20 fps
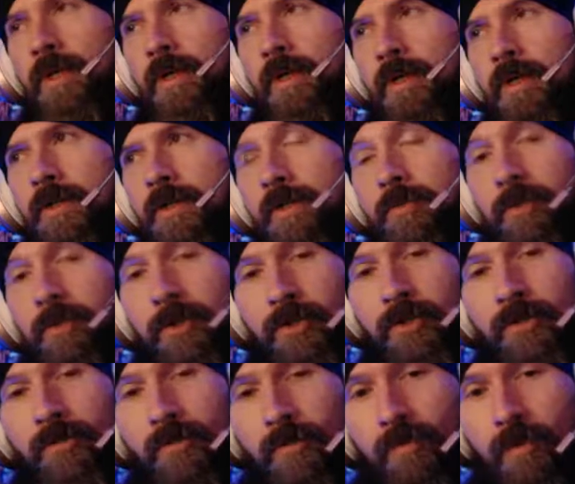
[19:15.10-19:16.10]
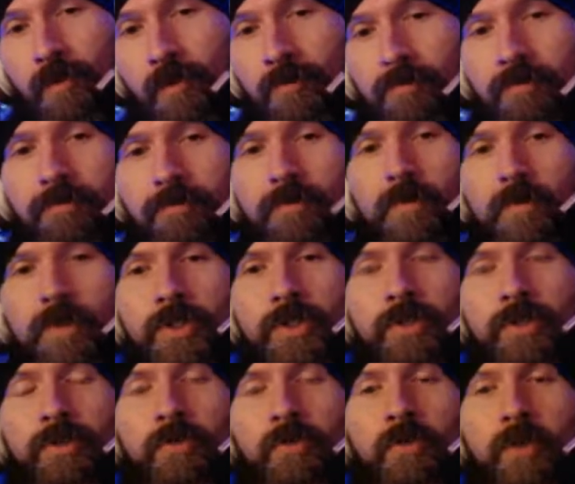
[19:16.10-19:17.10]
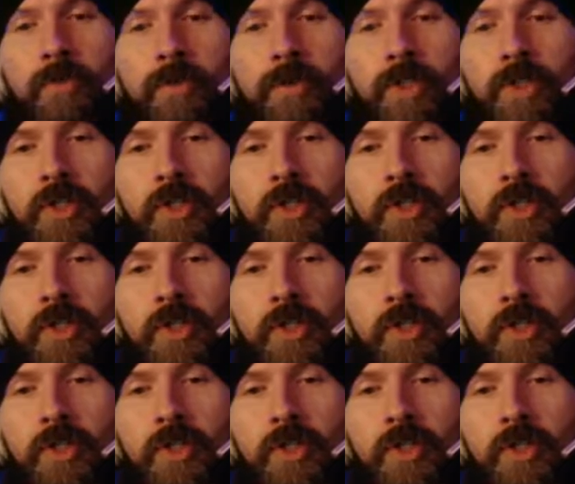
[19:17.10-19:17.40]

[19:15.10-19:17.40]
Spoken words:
spiritual form, which is a form of